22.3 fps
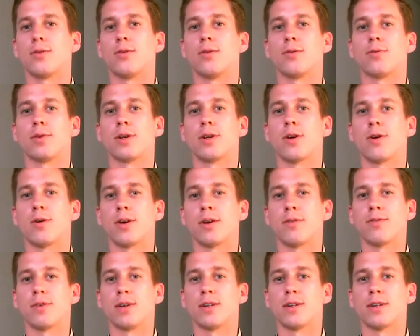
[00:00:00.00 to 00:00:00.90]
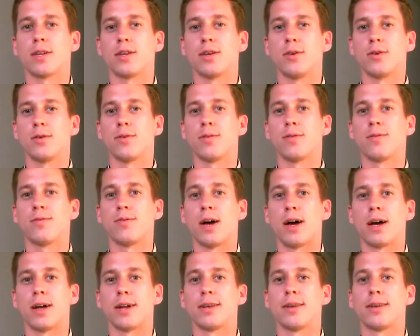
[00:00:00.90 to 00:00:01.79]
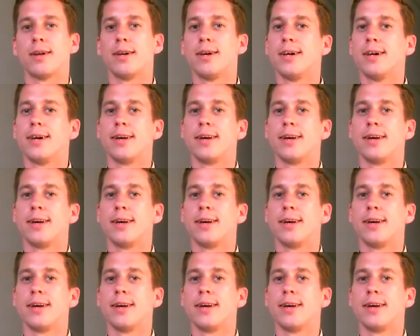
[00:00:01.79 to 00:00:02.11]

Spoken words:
or recurring fees that you'll find